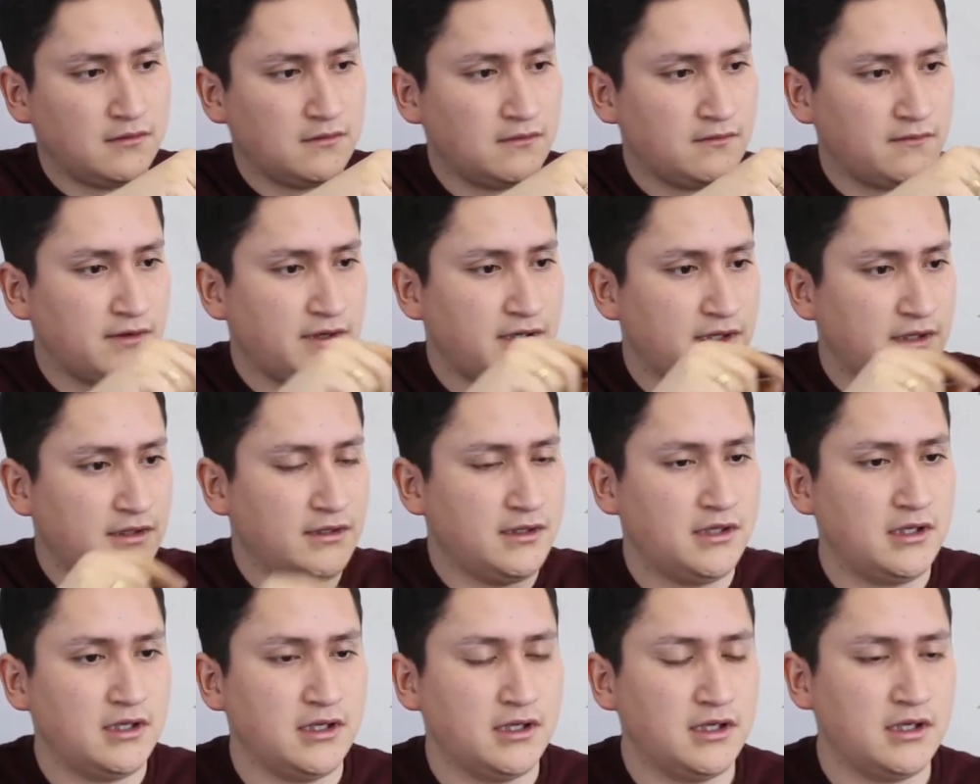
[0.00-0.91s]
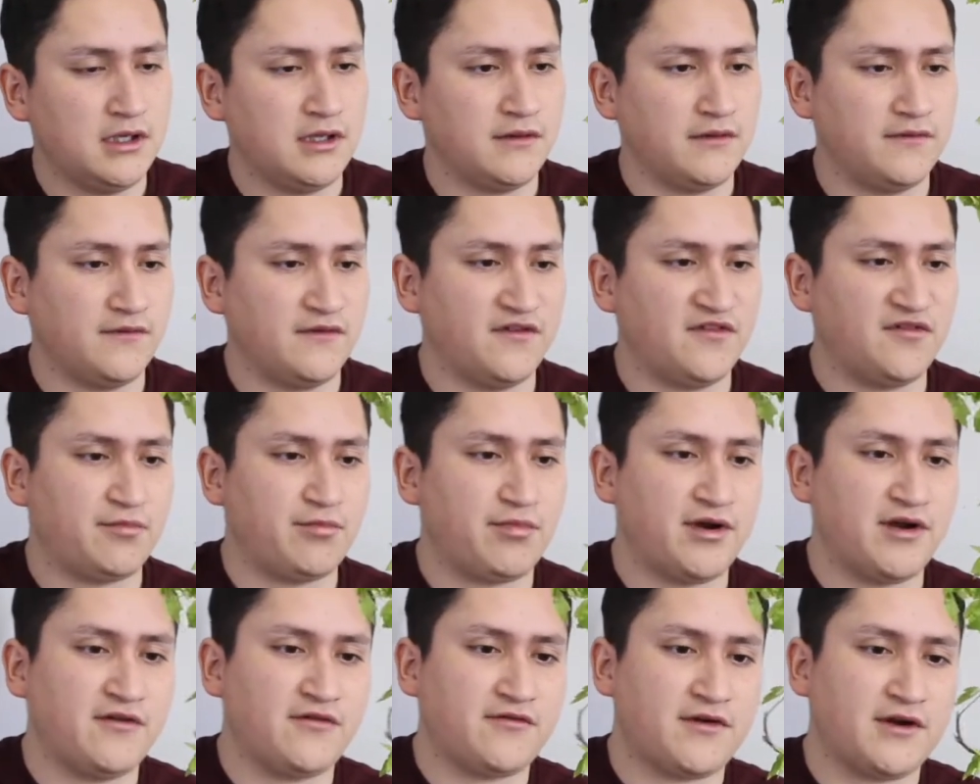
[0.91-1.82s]
Alright. This
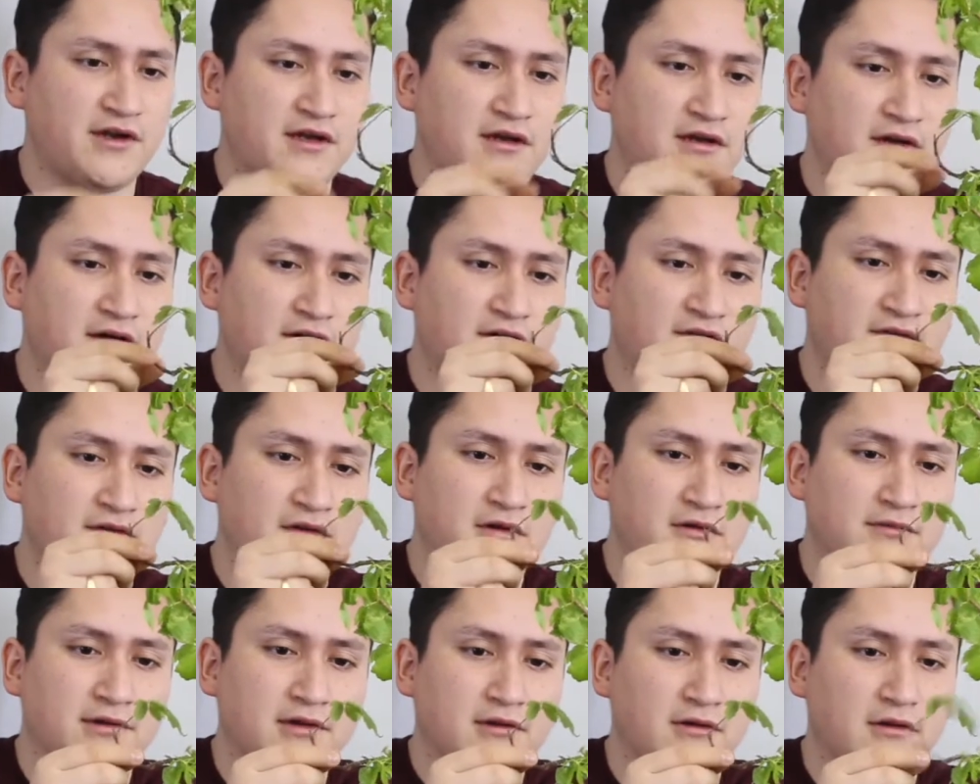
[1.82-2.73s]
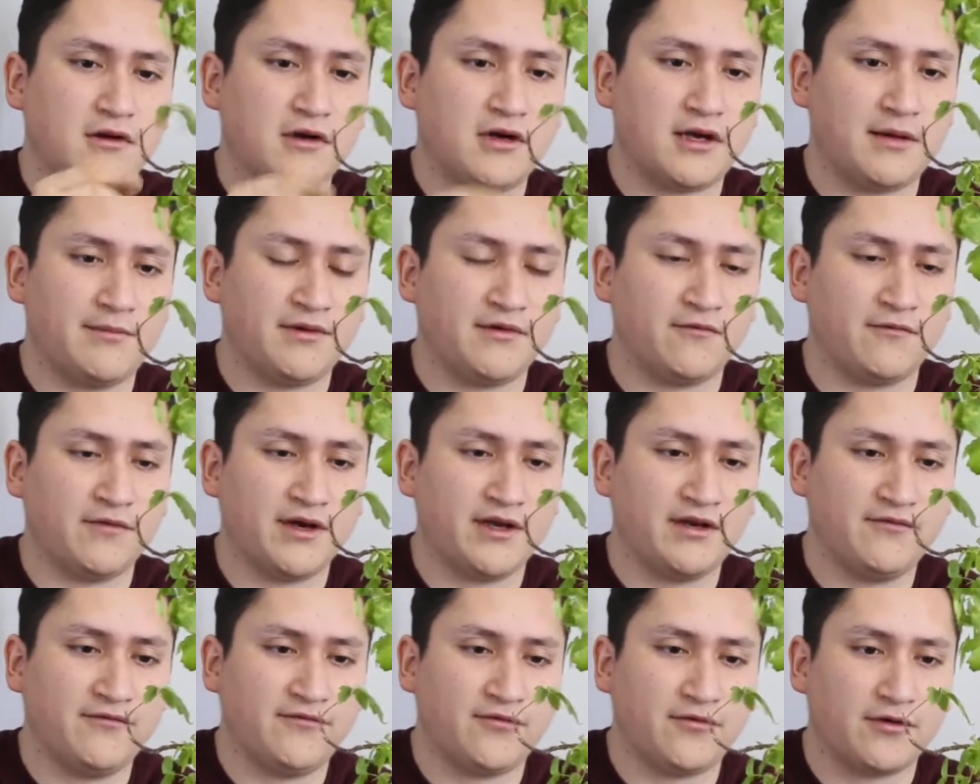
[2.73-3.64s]
branch right here is a little bit long. I've been
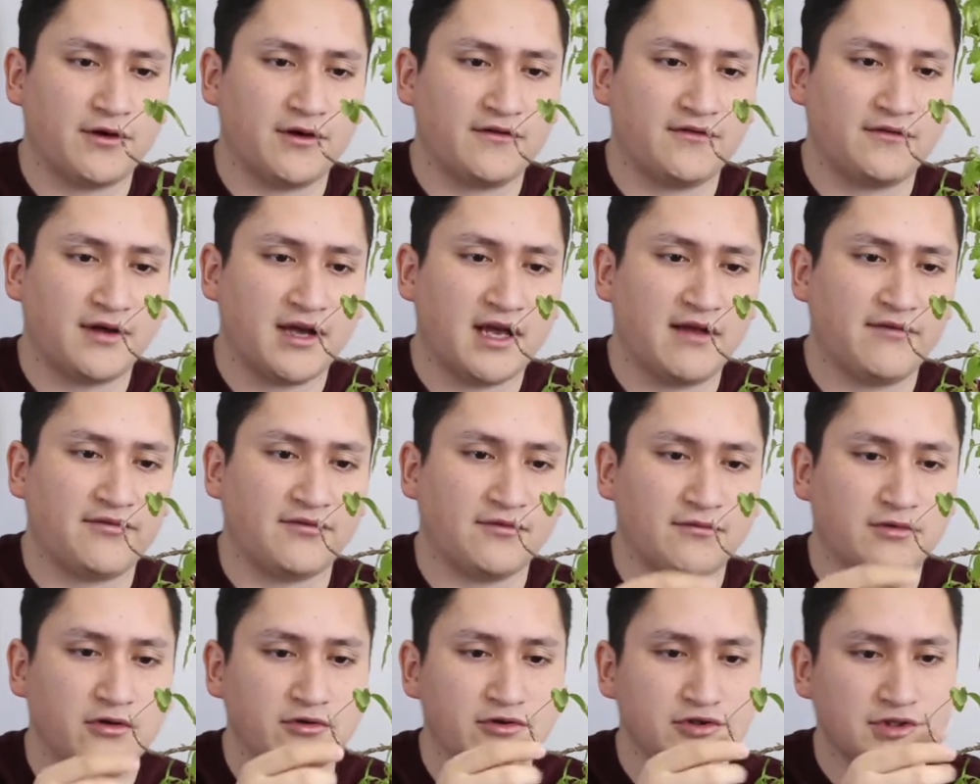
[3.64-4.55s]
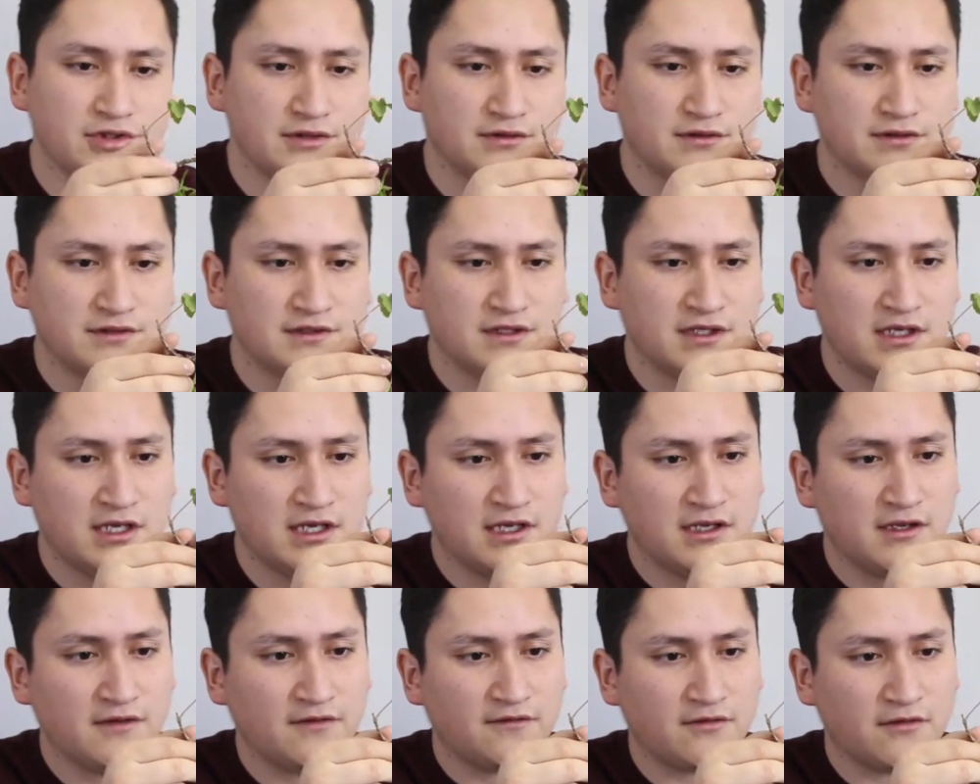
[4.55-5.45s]
waiting for it to have some new shoots.
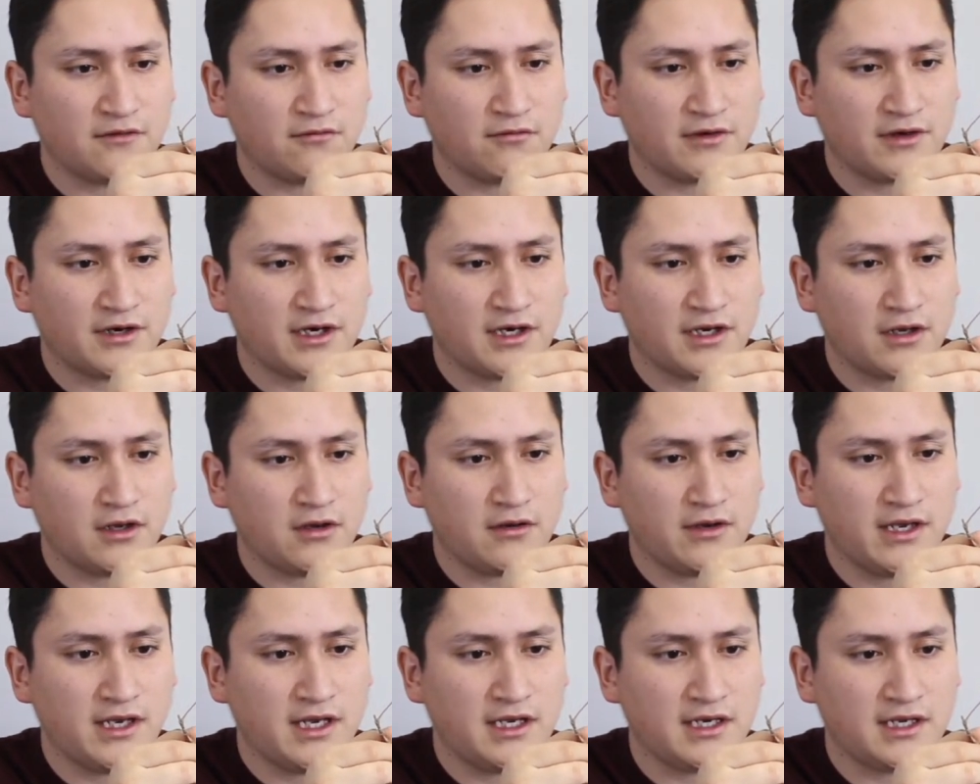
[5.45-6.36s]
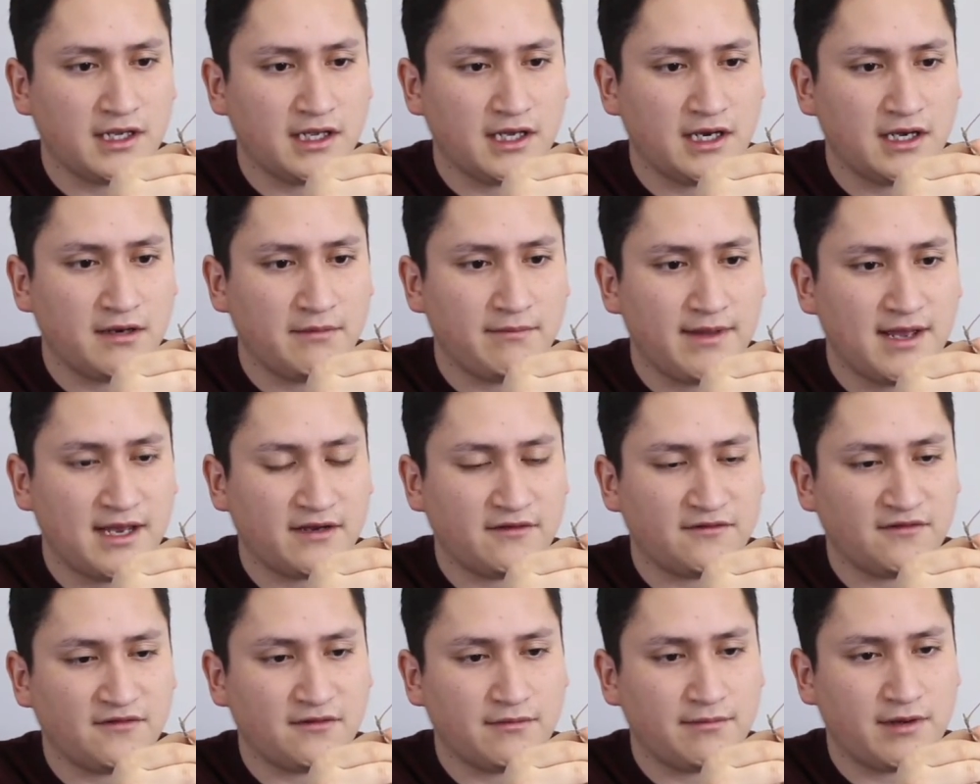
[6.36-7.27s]
So we're going to go ahead and cut it back
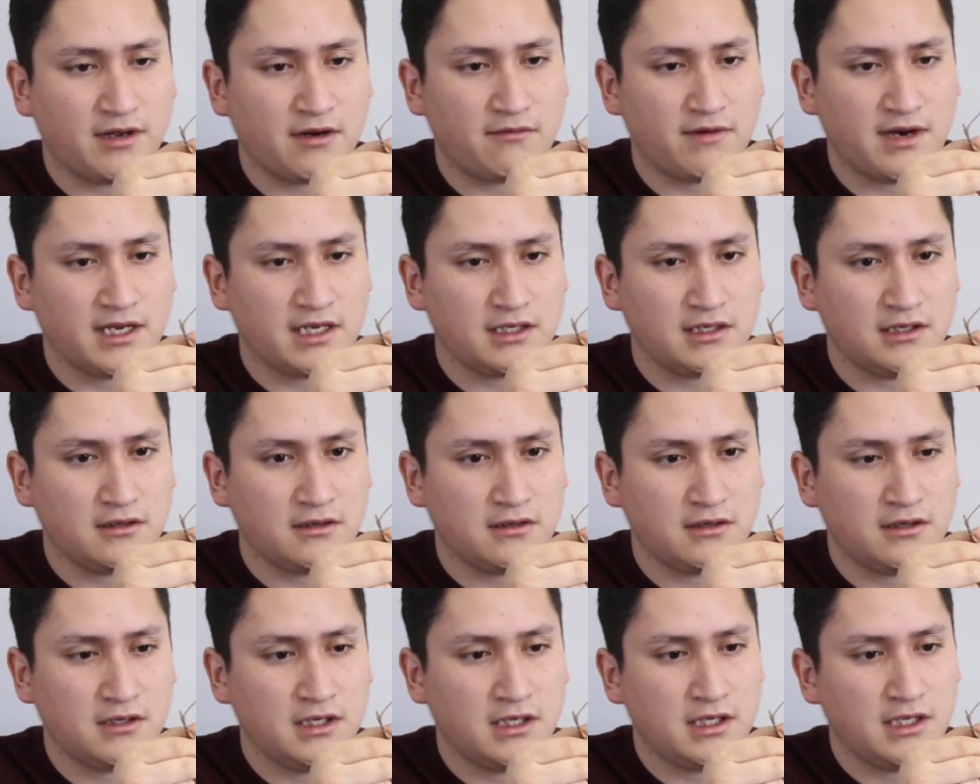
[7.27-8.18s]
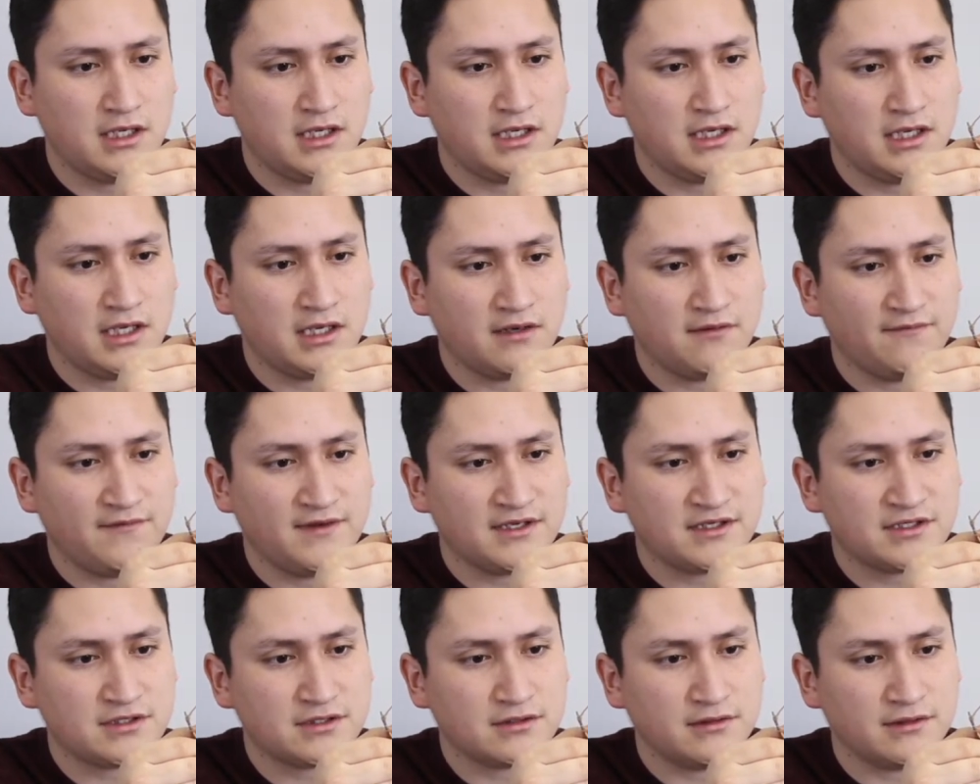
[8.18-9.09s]
just about right here. And
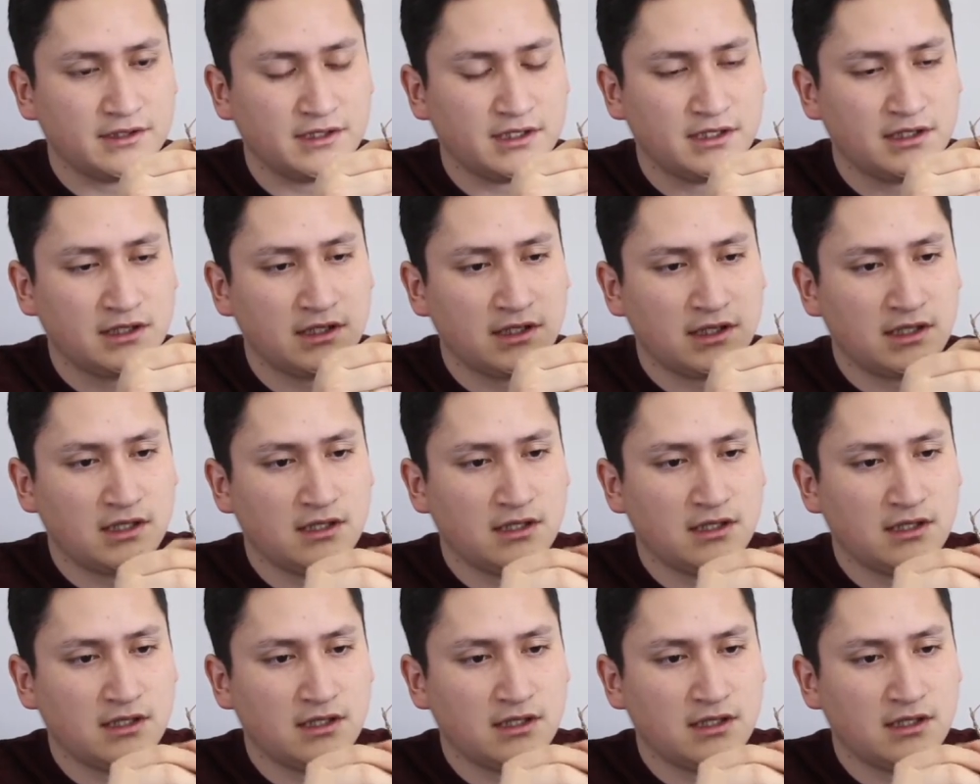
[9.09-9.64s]
eventually,